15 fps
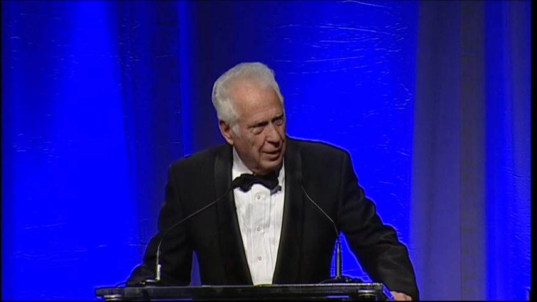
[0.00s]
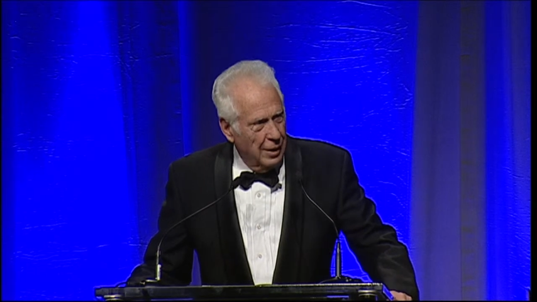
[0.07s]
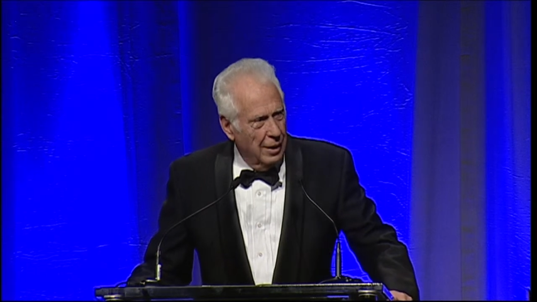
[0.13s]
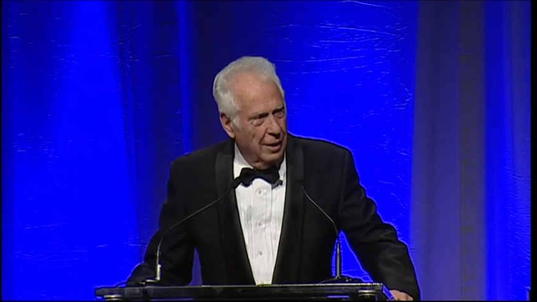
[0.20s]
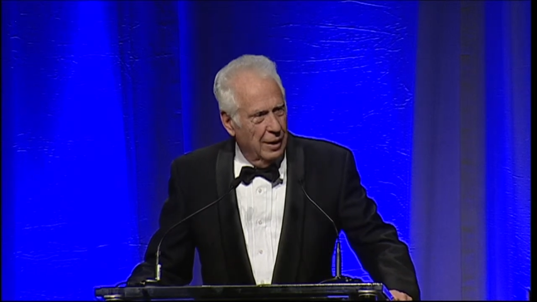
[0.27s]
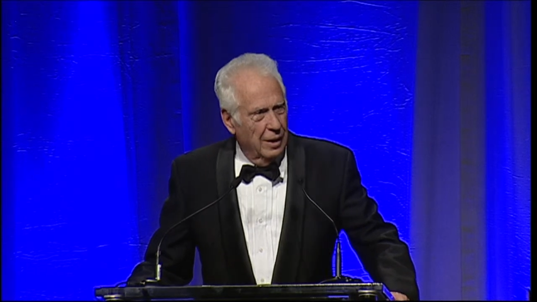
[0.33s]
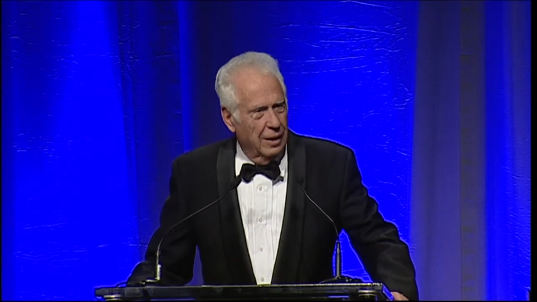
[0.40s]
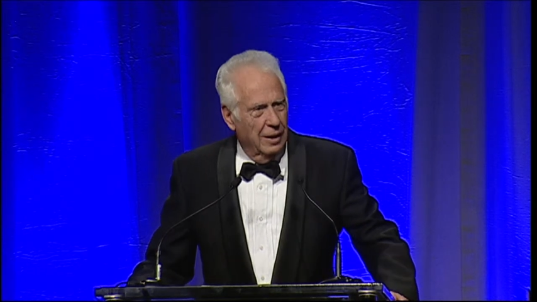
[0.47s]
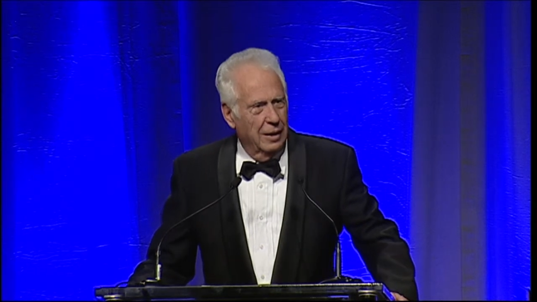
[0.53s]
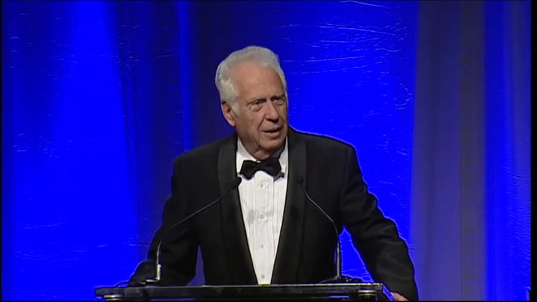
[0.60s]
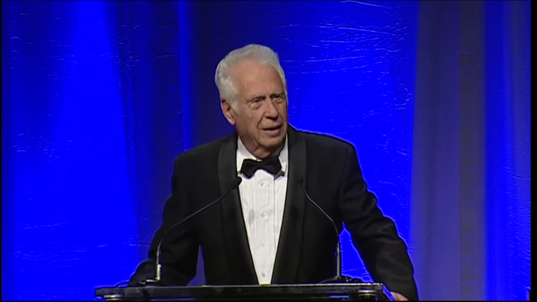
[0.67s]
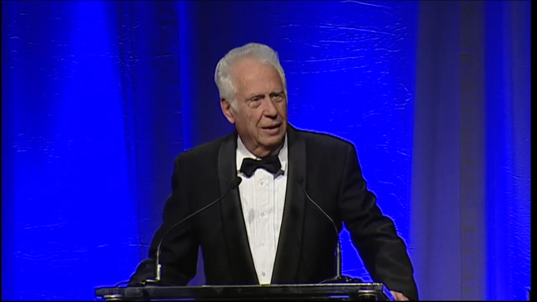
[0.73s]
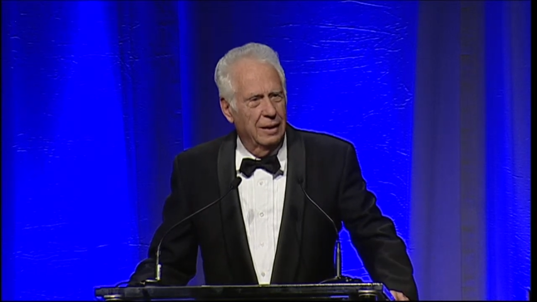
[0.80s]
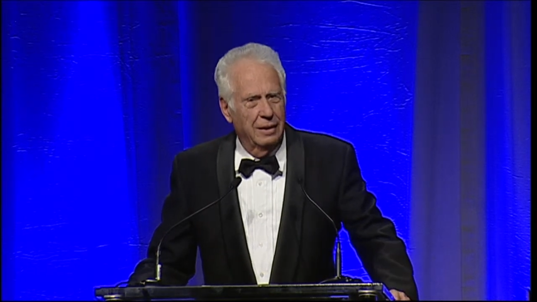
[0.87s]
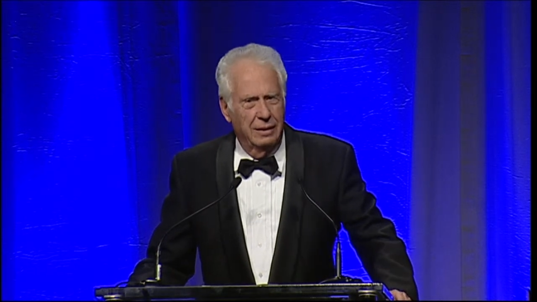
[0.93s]

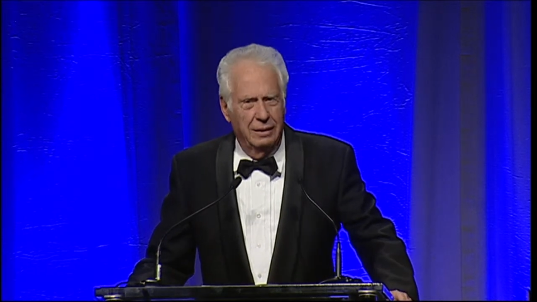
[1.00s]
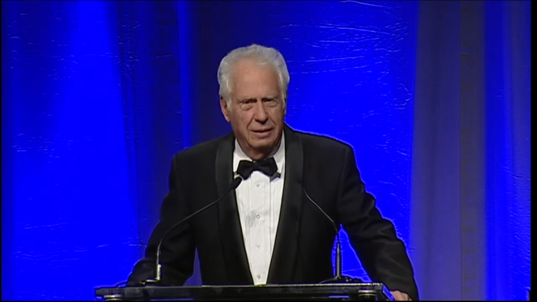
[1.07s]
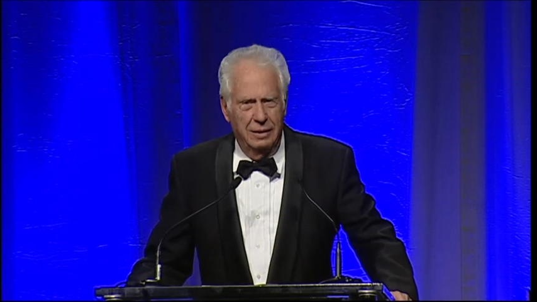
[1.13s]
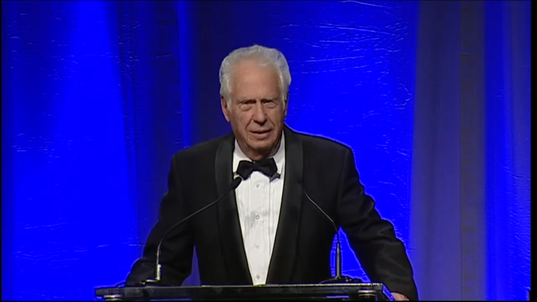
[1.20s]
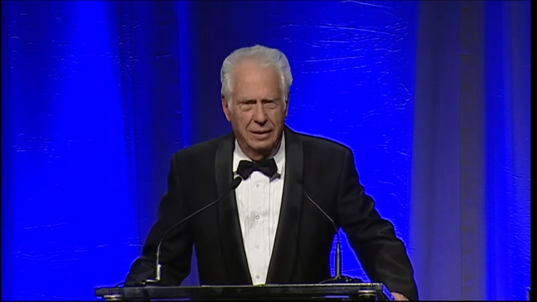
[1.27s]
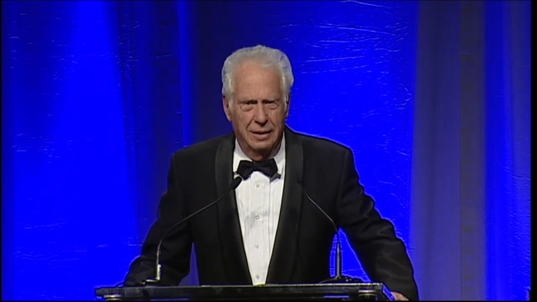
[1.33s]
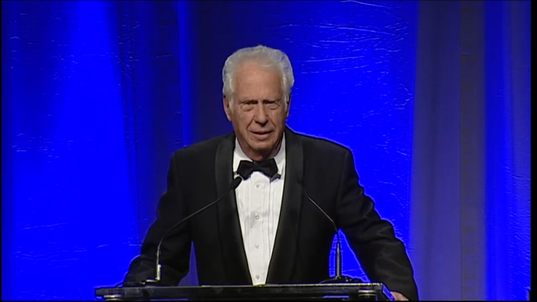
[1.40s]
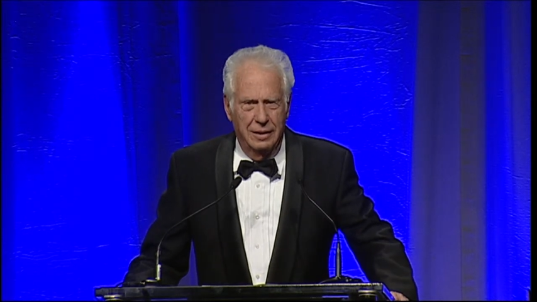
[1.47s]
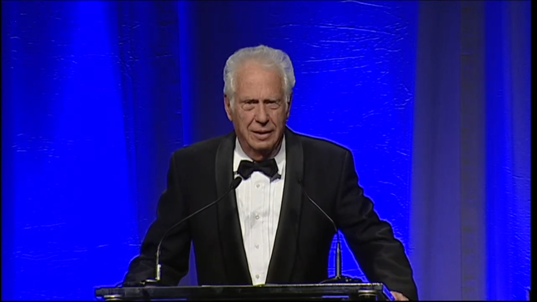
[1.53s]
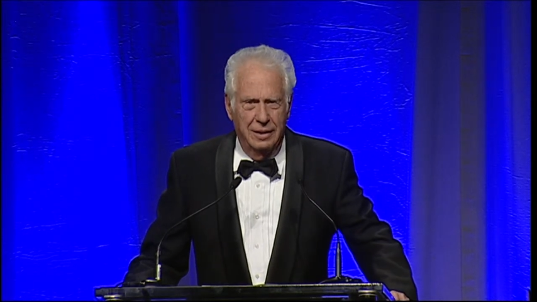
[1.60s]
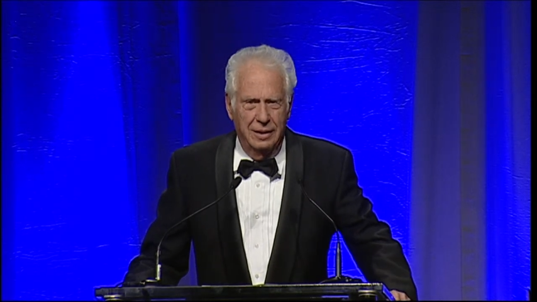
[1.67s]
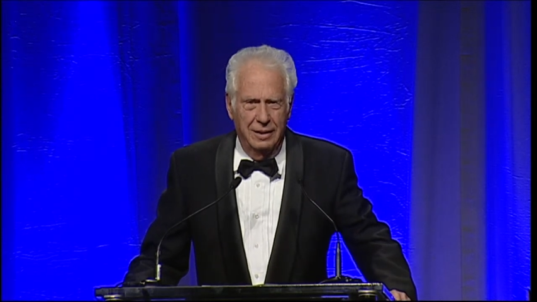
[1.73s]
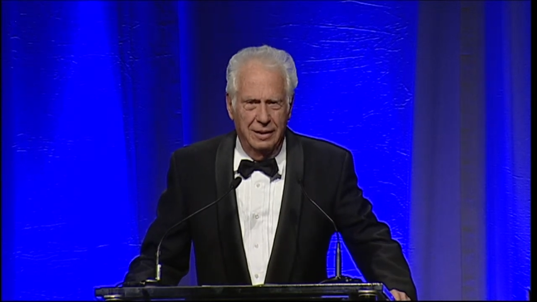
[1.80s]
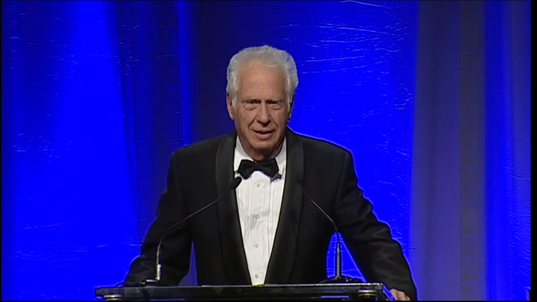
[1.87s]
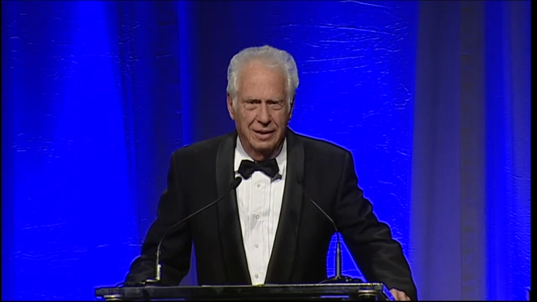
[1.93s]

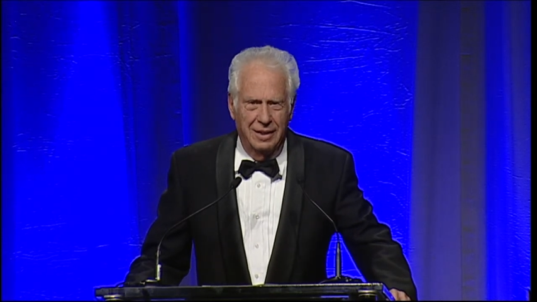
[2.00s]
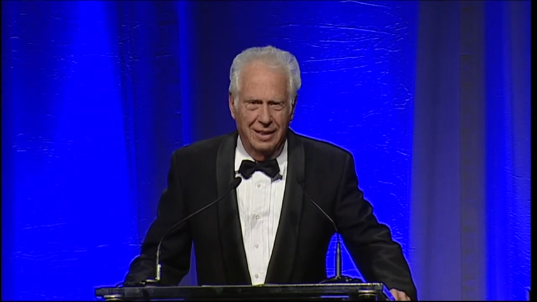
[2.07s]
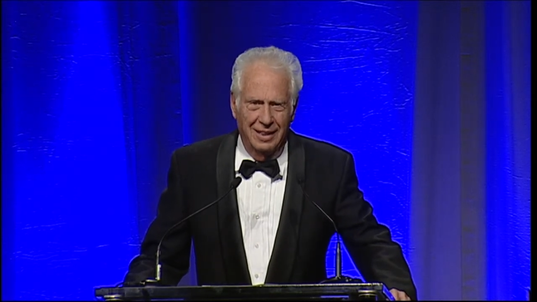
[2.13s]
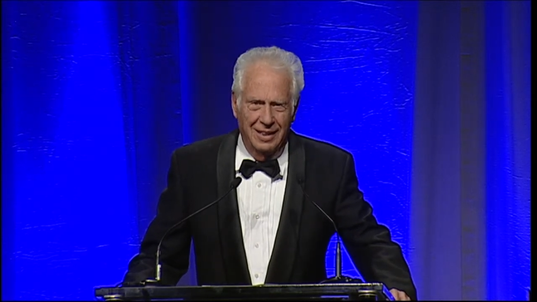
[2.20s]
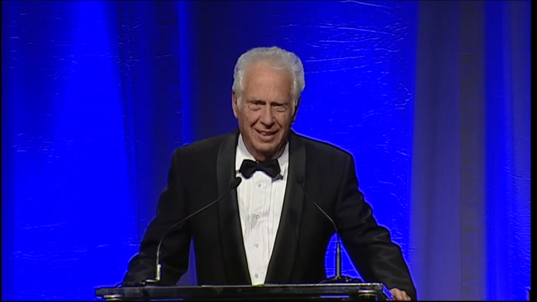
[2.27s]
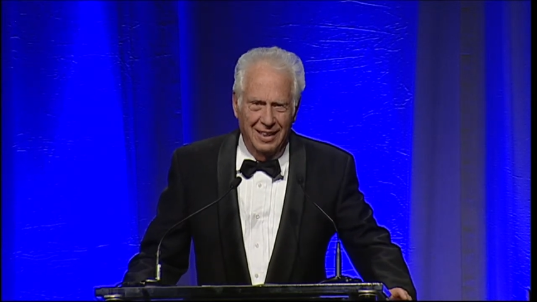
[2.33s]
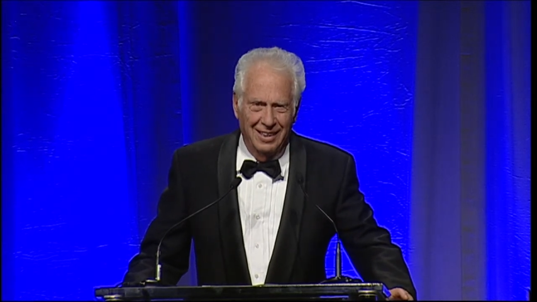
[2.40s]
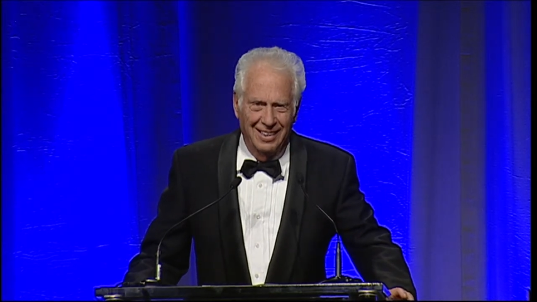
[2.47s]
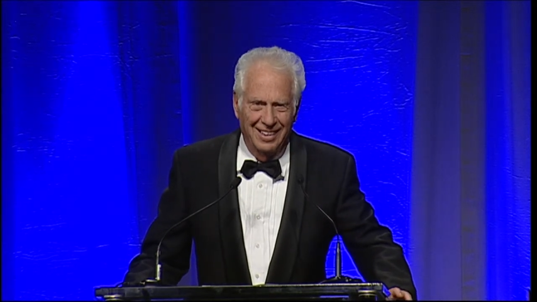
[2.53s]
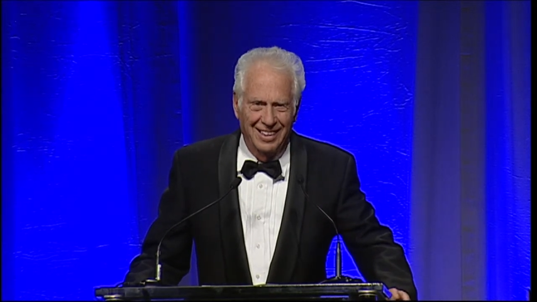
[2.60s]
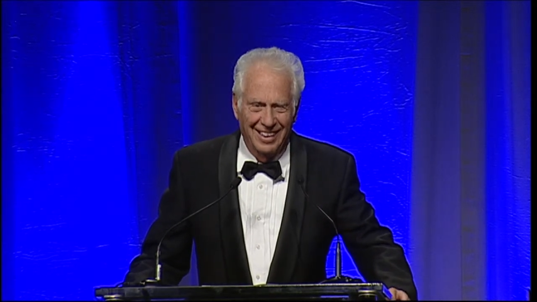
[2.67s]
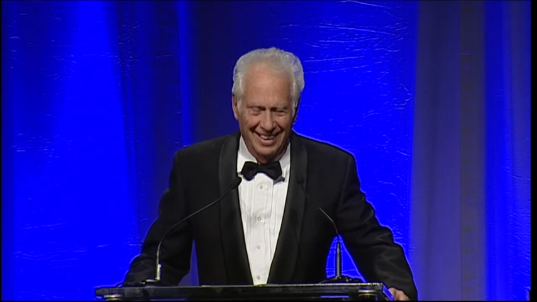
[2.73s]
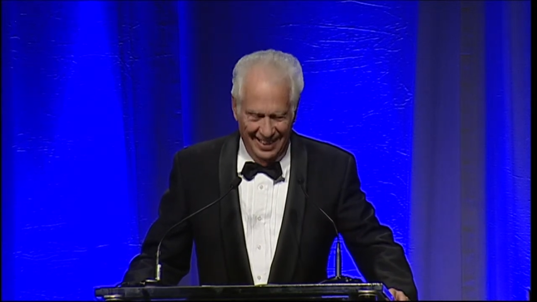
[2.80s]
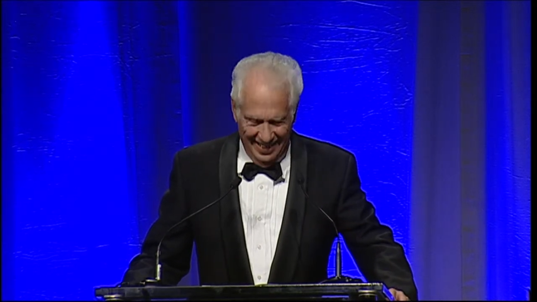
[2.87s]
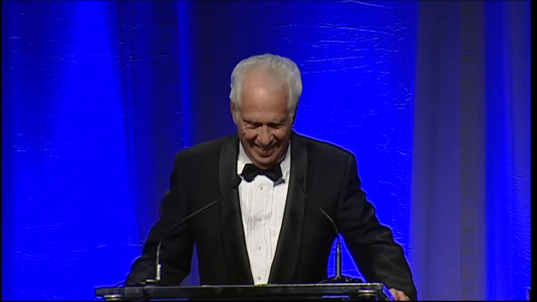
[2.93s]
Nothing is said.